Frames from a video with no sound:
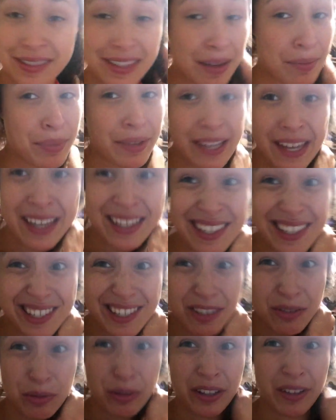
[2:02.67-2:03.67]
the same
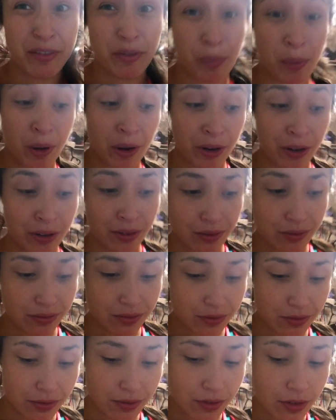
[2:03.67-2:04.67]
place, we'll live apart
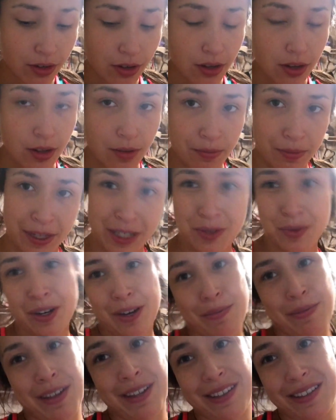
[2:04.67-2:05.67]
by
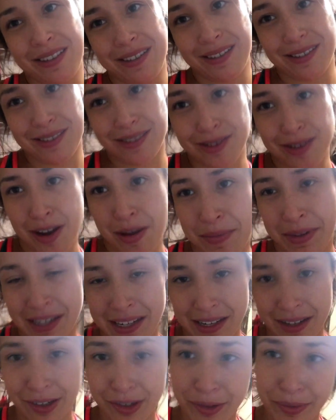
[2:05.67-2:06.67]
20 minutes, not a big
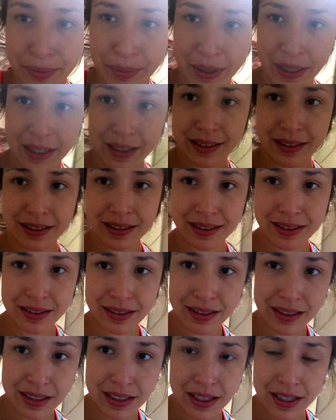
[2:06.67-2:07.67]
deal, but
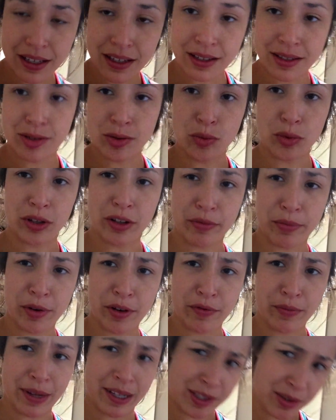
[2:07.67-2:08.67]
so we'll live
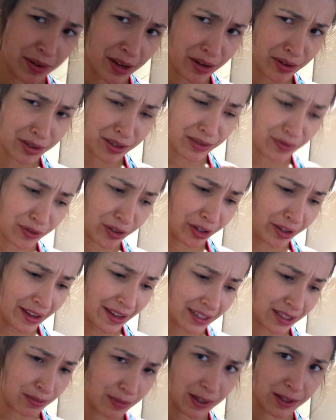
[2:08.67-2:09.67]
apart by two hours for her
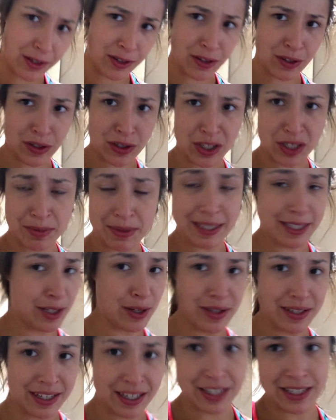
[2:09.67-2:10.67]
last semester because she's be
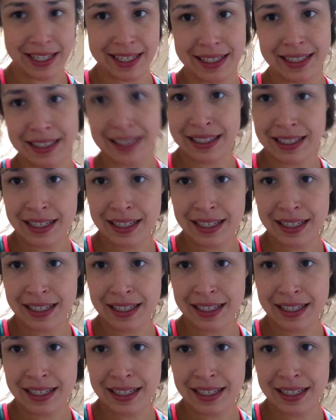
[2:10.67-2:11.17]
student teaching.